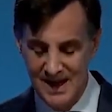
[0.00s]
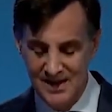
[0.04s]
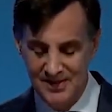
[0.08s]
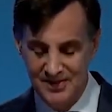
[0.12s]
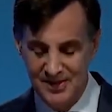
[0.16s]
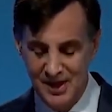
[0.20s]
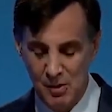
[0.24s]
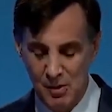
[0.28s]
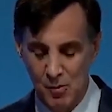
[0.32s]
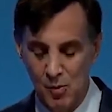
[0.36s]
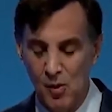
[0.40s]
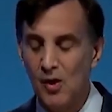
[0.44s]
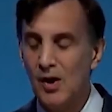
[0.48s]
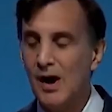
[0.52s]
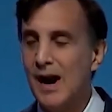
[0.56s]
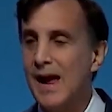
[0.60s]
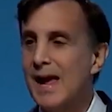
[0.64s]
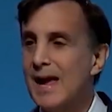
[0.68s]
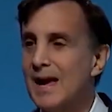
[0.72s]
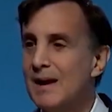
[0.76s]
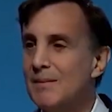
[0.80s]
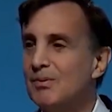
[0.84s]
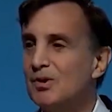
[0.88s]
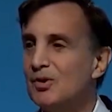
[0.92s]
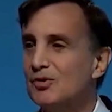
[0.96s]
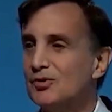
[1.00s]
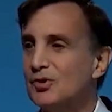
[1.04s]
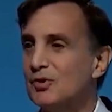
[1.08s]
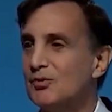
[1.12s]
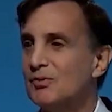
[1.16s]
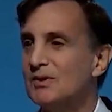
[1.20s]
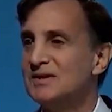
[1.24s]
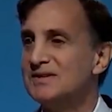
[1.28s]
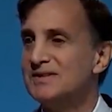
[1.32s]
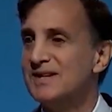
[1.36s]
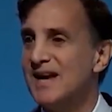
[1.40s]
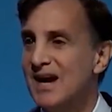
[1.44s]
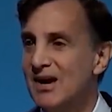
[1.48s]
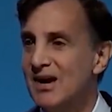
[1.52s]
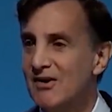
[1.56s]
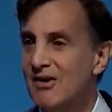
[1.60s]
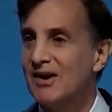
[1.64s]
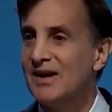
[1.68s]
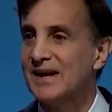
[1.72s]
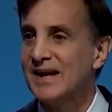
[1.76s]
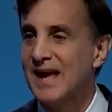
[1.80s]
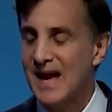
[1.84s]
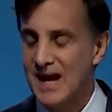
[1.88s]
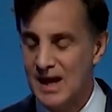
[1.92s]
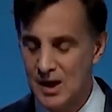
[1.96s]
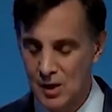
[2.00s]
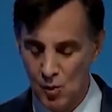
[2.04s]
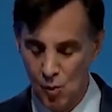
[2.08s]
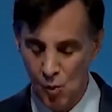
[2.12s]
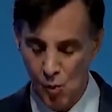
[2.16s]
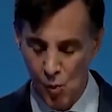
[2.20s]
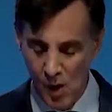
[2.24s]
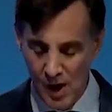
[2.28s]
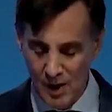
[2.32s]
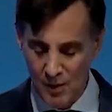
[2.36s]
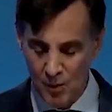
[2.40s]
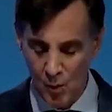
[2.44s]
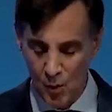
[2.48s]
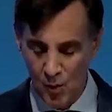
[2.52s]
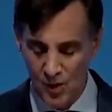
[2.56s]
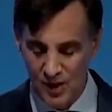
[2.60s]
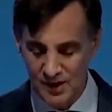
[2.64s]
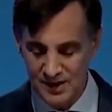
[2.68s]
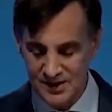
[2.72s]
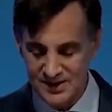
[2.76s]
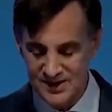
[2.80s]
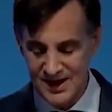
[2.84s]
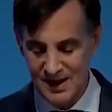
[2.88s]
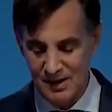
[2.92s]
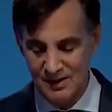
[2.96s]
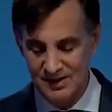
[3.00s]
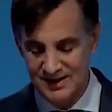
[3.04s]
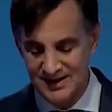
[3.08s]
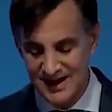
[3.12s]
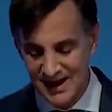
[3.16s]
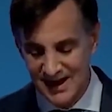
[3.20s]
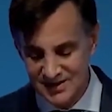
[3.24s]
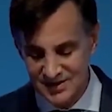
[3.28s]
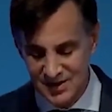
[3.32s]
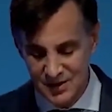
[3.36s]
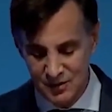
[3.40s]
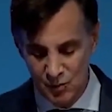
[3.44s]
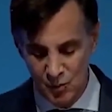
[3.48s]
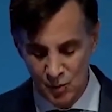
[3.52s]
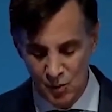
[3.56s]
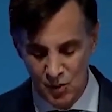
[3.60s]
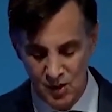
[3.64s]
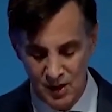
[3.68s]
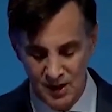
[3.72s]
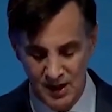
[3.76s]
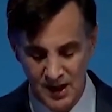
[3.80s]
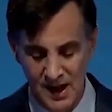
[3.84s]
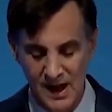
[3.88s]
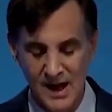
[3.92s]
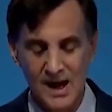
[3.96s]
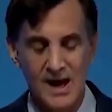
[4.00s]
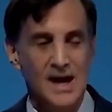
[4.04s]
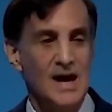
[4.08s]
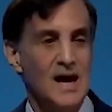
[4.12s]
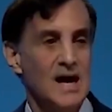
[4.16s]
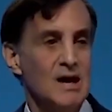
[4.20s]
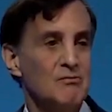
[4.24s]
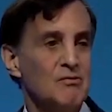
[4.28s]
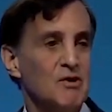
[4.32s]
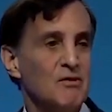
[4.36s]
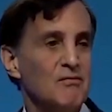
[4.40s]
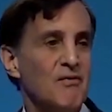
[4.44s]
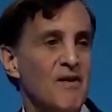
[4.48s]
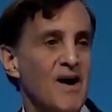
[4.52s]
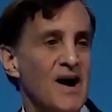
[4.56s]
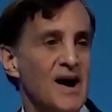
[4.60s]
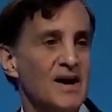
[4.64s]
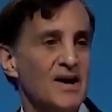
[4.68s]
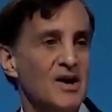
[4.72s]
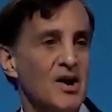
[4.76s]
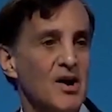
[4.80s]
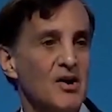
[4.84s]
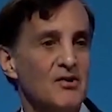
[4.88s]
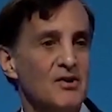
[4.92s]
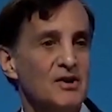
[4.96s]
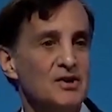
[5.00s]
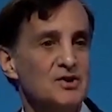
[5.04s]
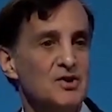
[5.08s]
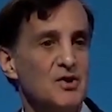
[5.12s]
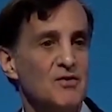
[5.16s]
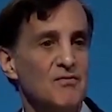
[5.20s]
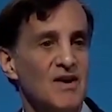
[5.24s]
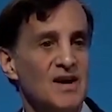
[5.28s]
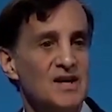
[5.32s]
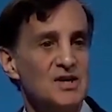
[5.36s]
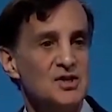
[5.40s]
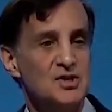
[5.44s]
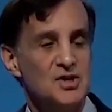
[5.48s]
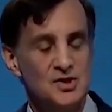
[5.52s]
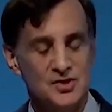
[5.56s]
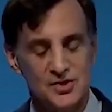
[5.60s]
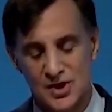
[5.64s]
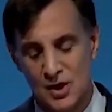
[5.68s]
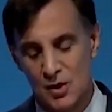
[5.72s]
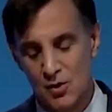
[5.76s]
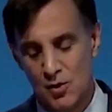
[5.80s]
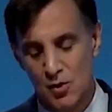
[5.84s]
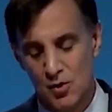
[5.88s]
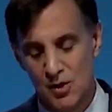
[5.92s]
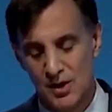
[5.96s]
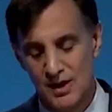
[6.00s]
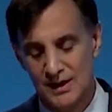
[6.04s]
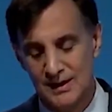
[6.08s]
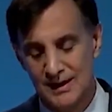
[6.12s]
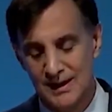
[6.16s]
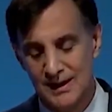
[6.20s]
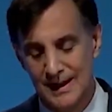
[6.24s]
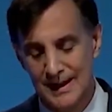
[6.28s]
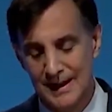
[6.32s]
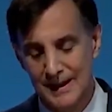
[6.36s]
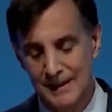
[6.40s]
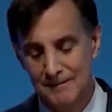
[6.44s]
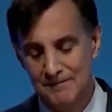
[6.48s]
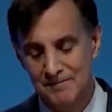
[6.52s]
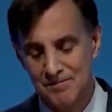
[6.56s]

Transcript: that we're able to interrogate what works and doesn't work and refine our interventions accordingly.